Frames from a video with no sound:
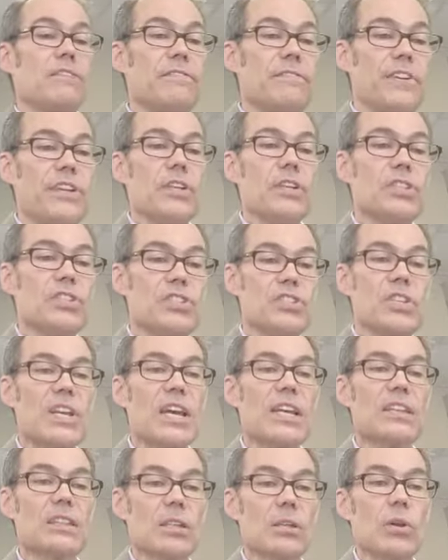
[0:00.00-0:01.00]
Fear
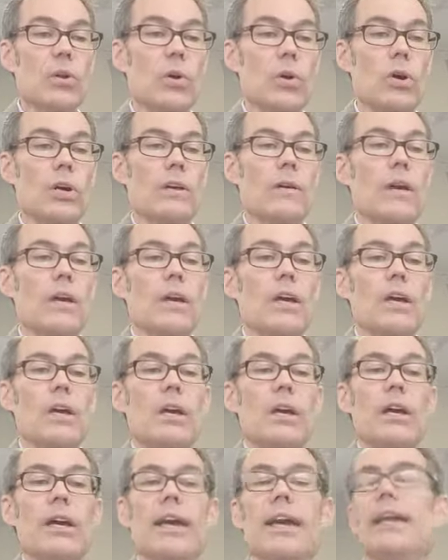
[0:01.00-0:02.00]
instead the Lord.
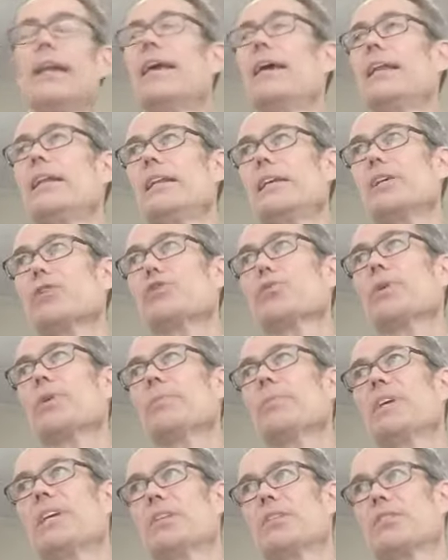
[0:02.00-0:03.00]
And here's what he
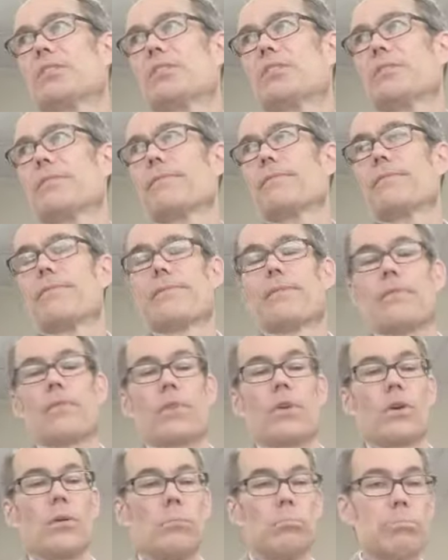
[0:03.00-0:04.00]
means.
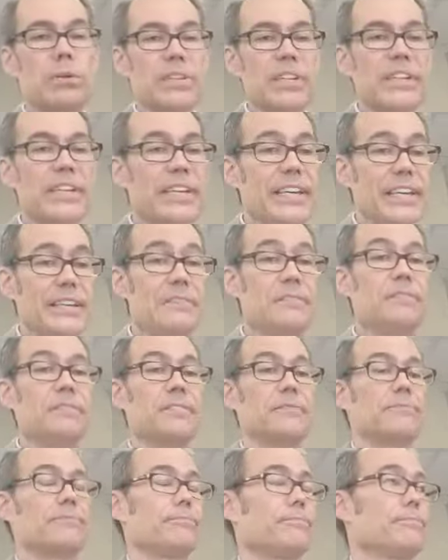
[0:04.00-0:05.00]
Believe
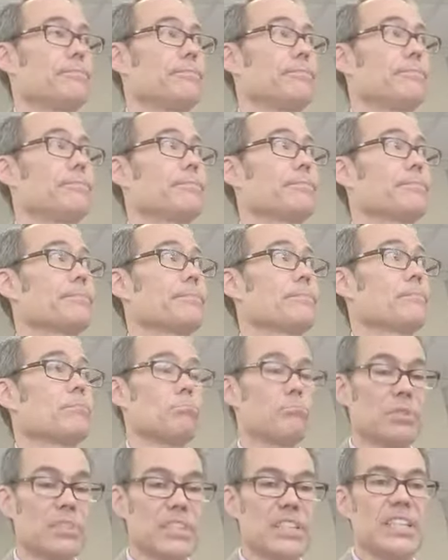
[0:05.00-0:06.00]

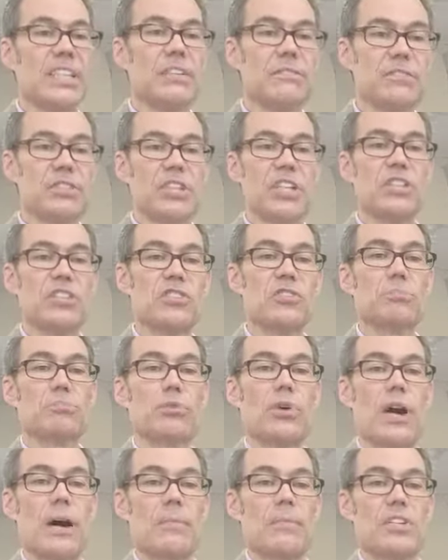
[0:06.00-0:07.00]
Jesus'
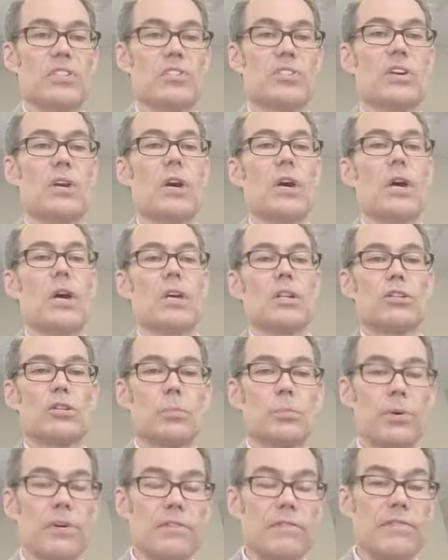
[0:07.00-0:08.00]
promise to
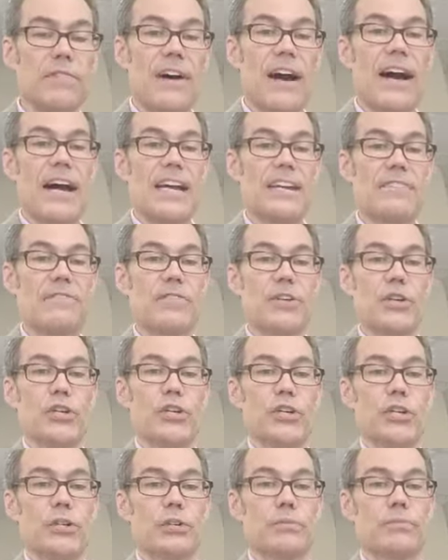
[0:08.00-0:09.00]
provide for
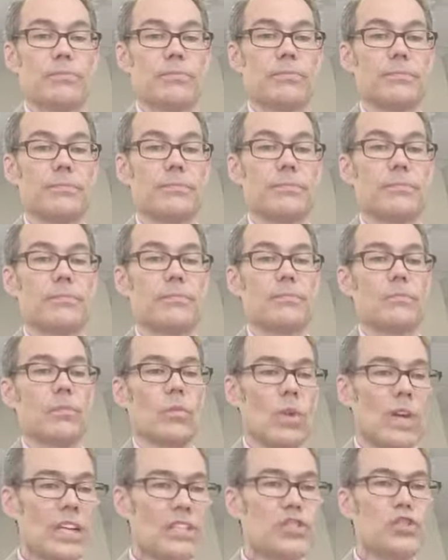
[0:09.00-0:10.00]
you
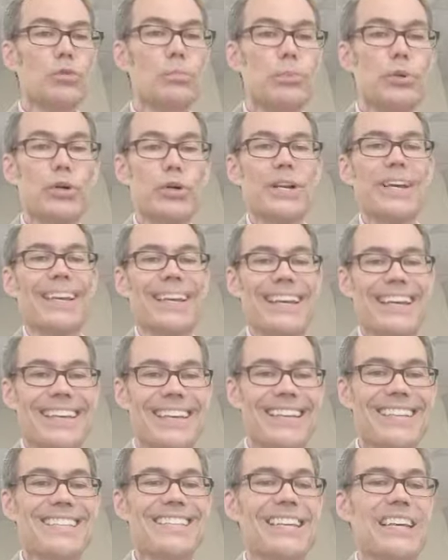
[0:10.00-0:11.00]
as you put
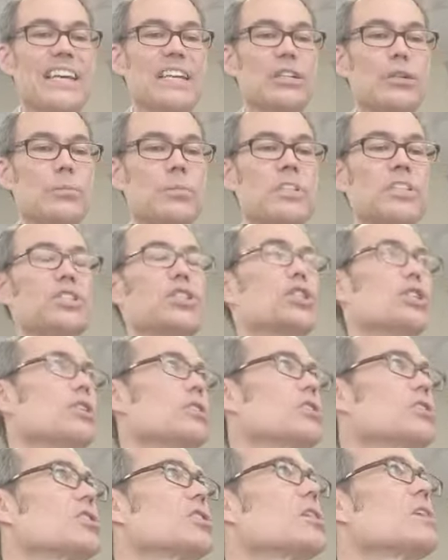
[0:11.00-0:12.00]
his kingdom, the
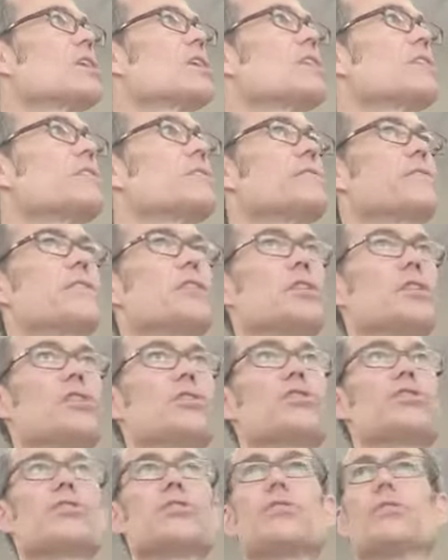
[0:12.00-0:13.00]
church,
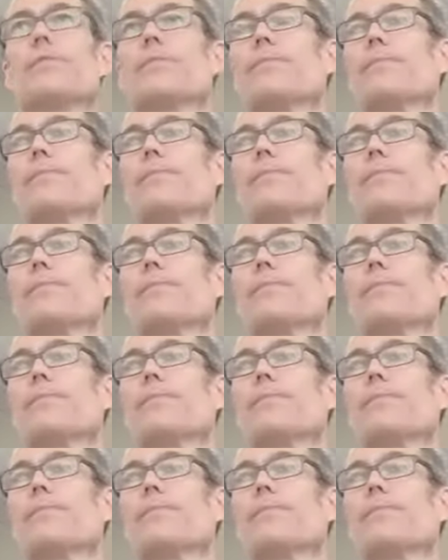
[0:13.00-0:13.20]
first.